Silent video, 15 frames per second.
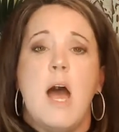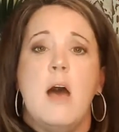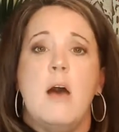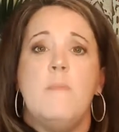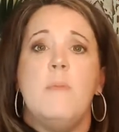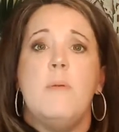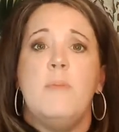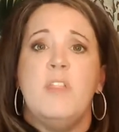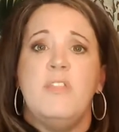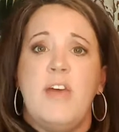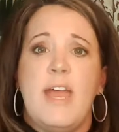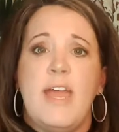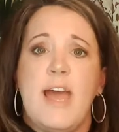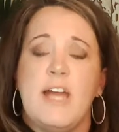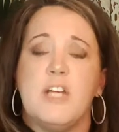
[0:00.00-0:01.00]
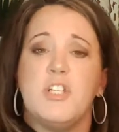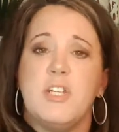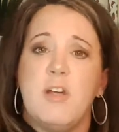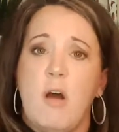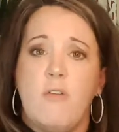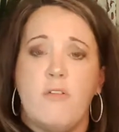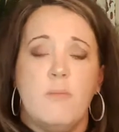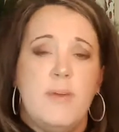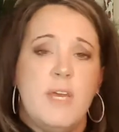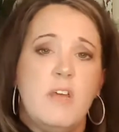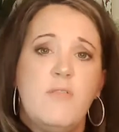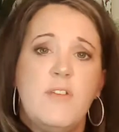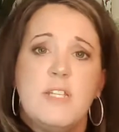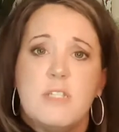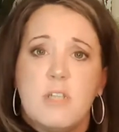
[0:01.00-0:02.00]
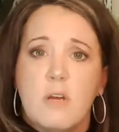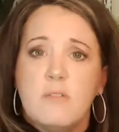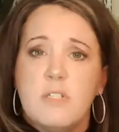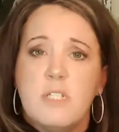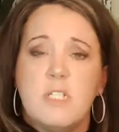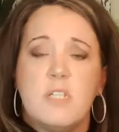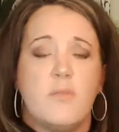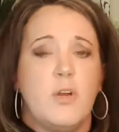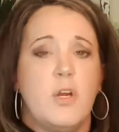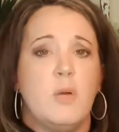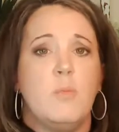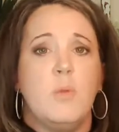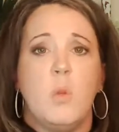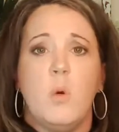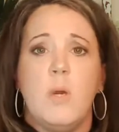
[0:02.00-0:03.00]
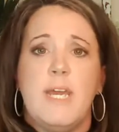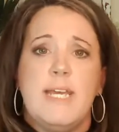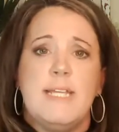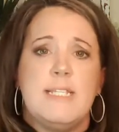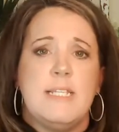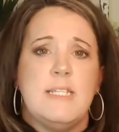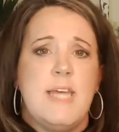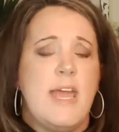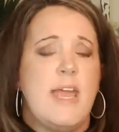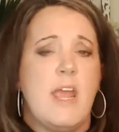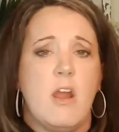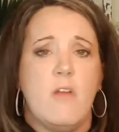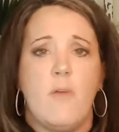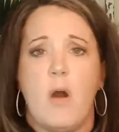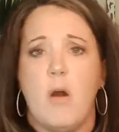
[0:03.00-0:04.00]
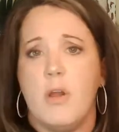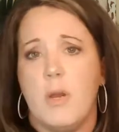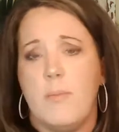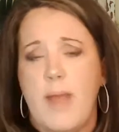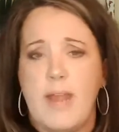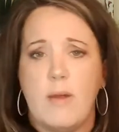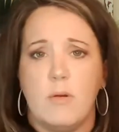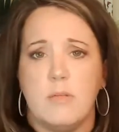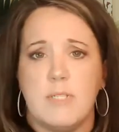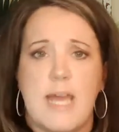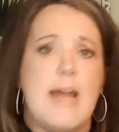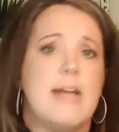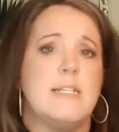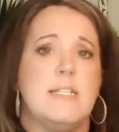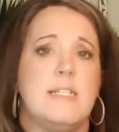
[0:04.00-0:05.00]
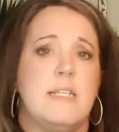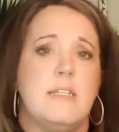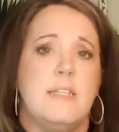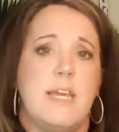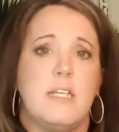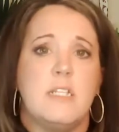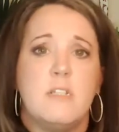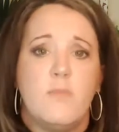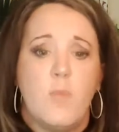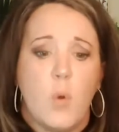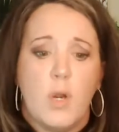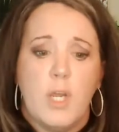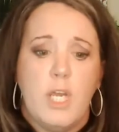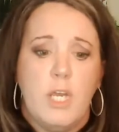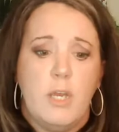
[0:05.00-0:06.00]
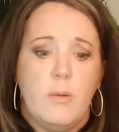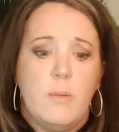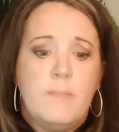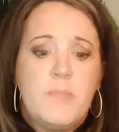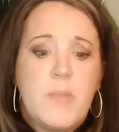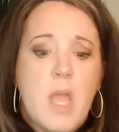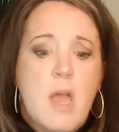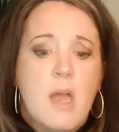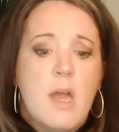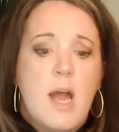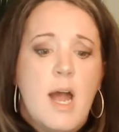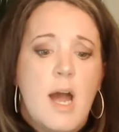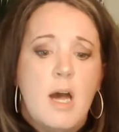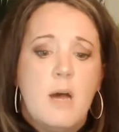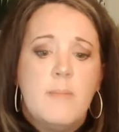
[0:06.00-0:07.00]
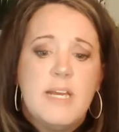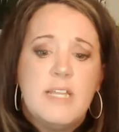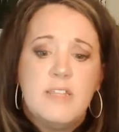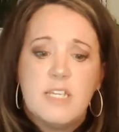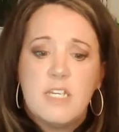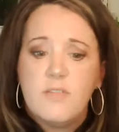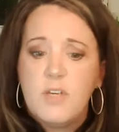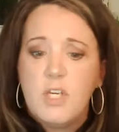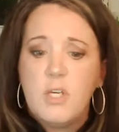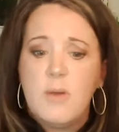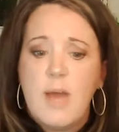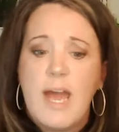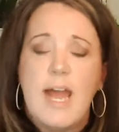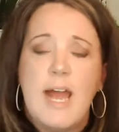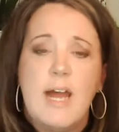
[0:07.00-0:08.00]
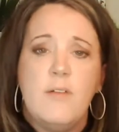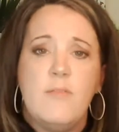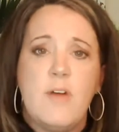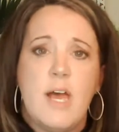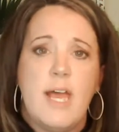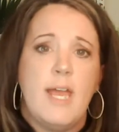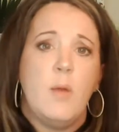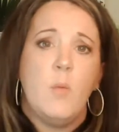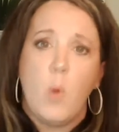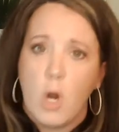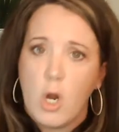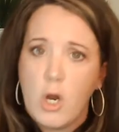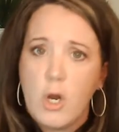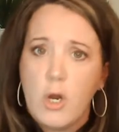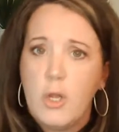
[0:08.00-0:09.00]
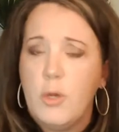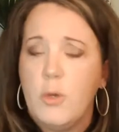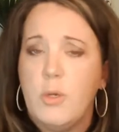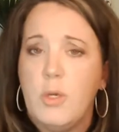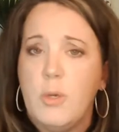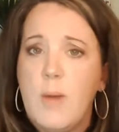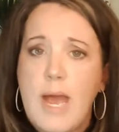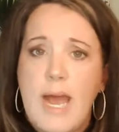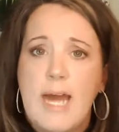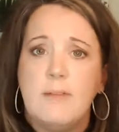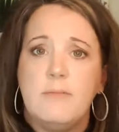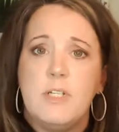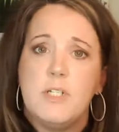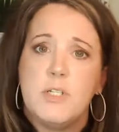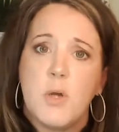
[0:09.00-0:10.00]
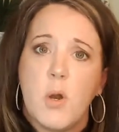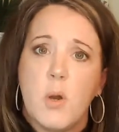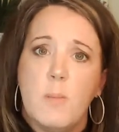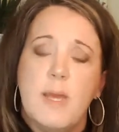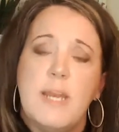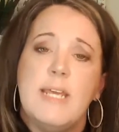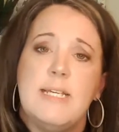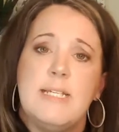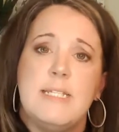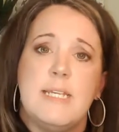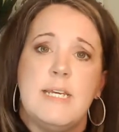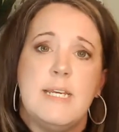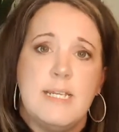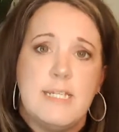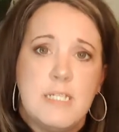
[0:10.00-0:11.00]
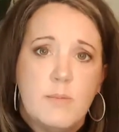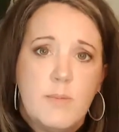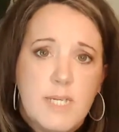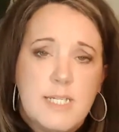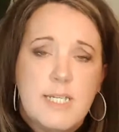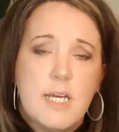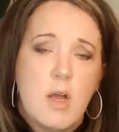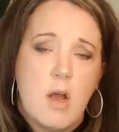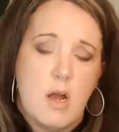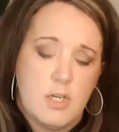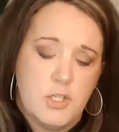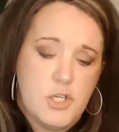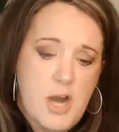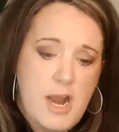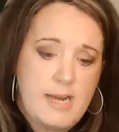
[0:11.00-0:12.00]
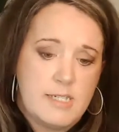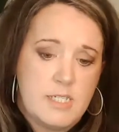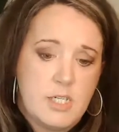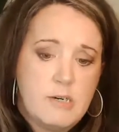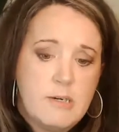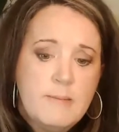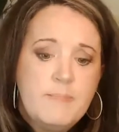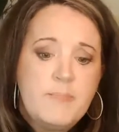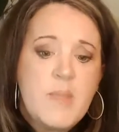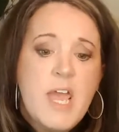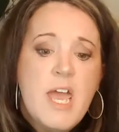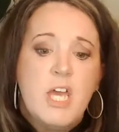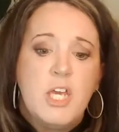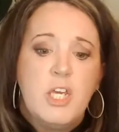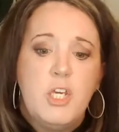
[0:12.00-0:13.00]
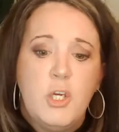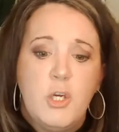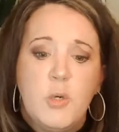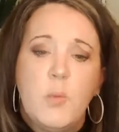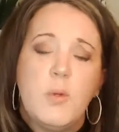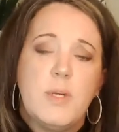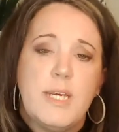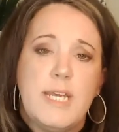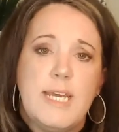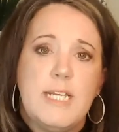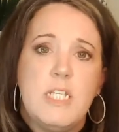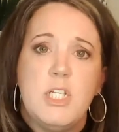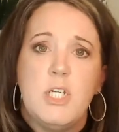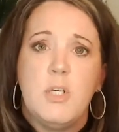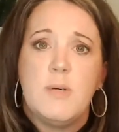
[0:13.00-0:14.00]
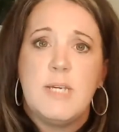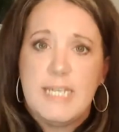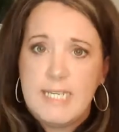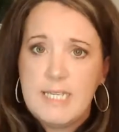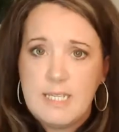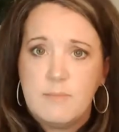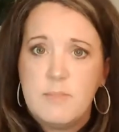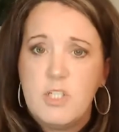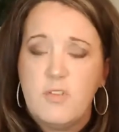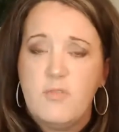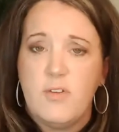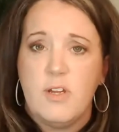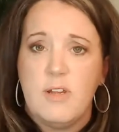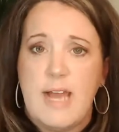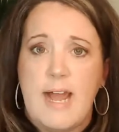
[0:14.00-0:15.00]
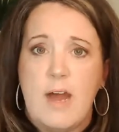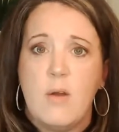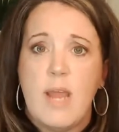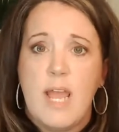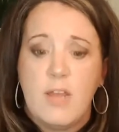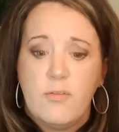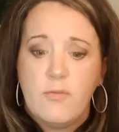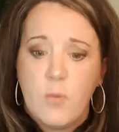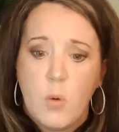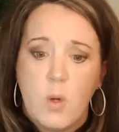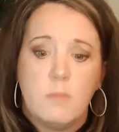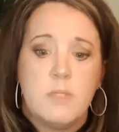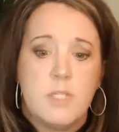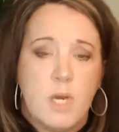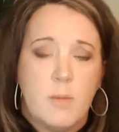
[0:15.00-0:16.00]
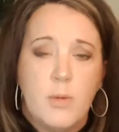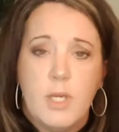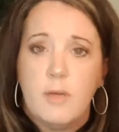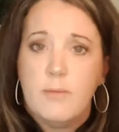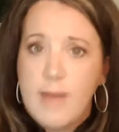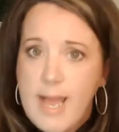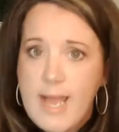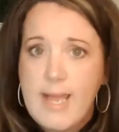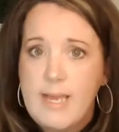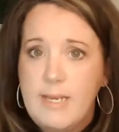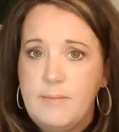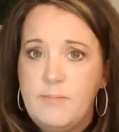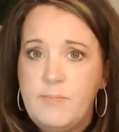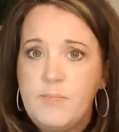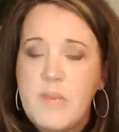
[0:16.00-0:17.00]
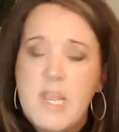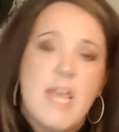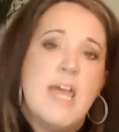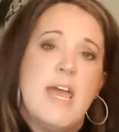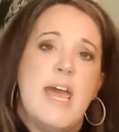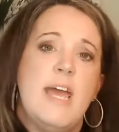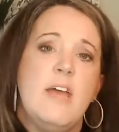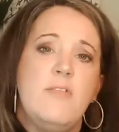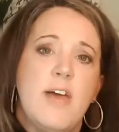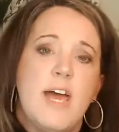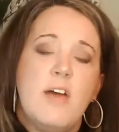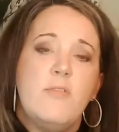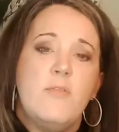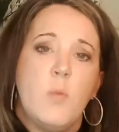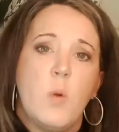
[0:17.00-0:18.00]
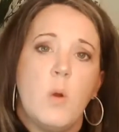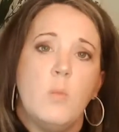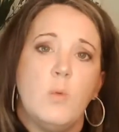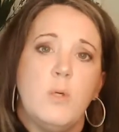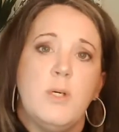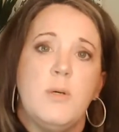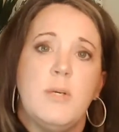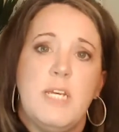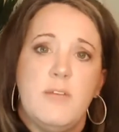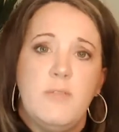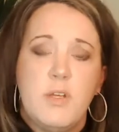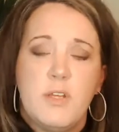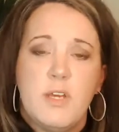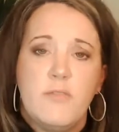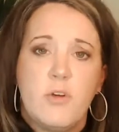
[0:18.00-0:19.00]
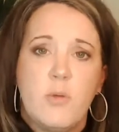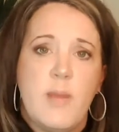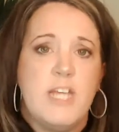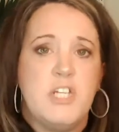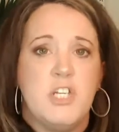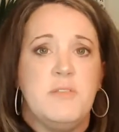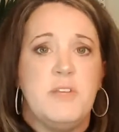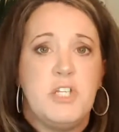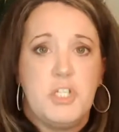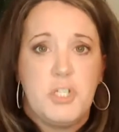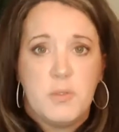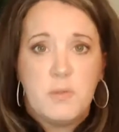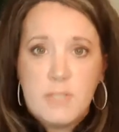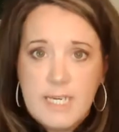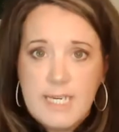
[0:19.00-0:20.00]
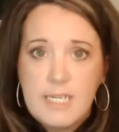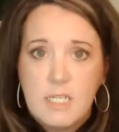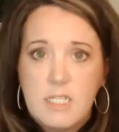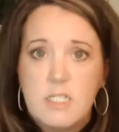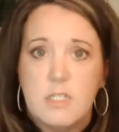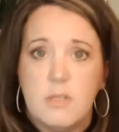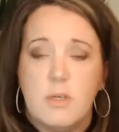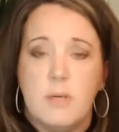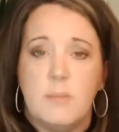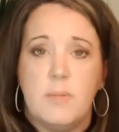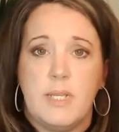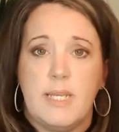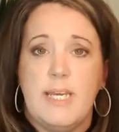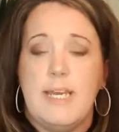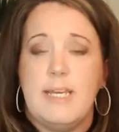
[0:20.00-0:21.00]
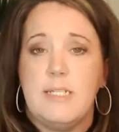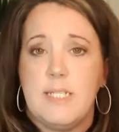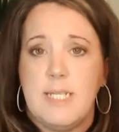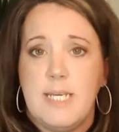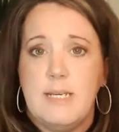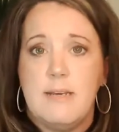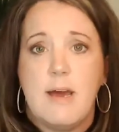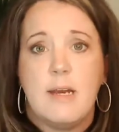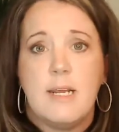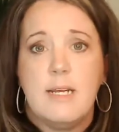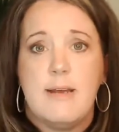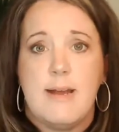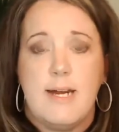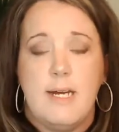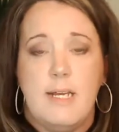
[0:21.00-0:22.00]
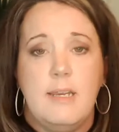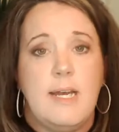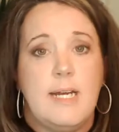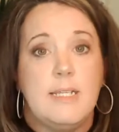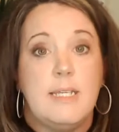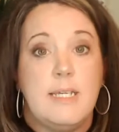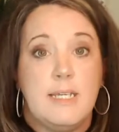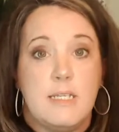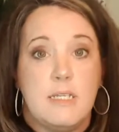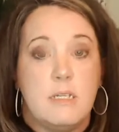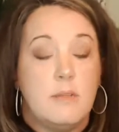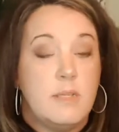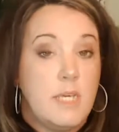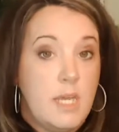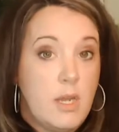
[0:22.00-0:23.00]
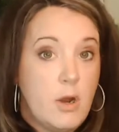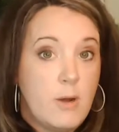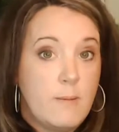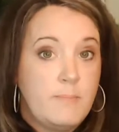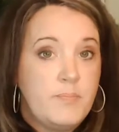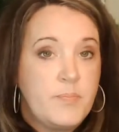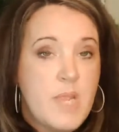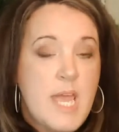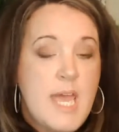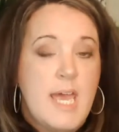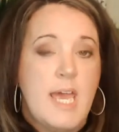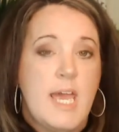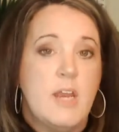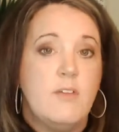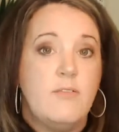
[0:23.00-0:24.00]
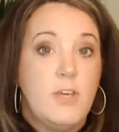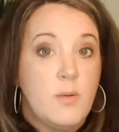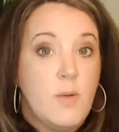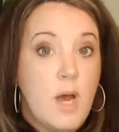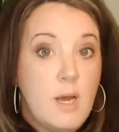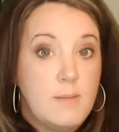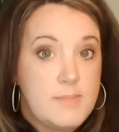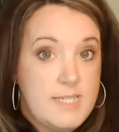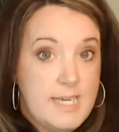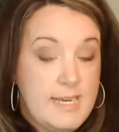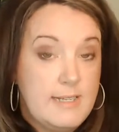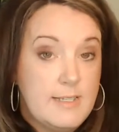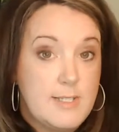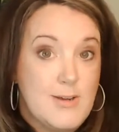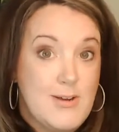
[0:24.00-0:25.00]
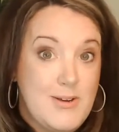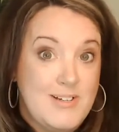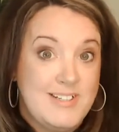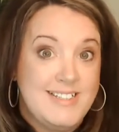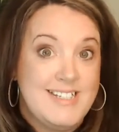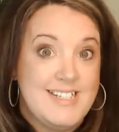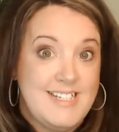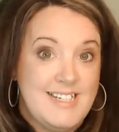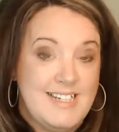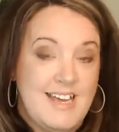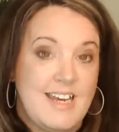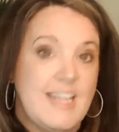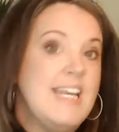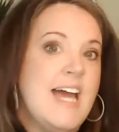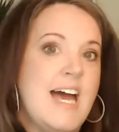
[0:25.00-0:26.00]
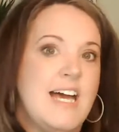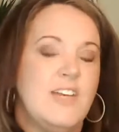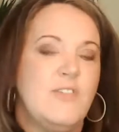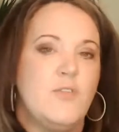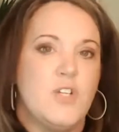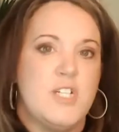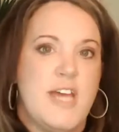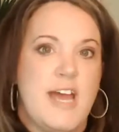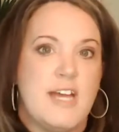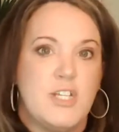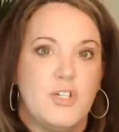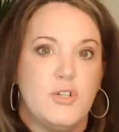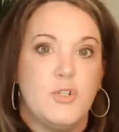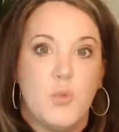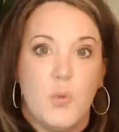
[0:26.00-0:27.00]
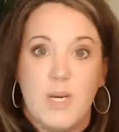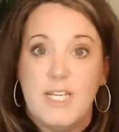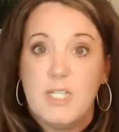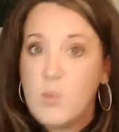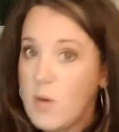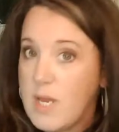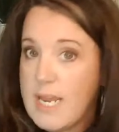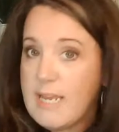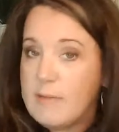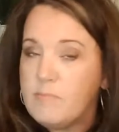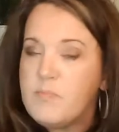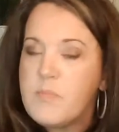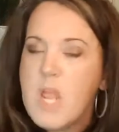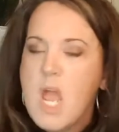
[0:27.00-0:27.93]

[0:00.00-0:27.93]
But they actually offer benefit services for your employees and take care of all your payroll taxes and things for you. And then if you have a worker who you have determined is an independent contractor, you will need to get them to fill out a Form W-9. And that form will give you the information that you need to complete a 1099 at the end of the year, and a few updates on the 1099 for tax year 2020.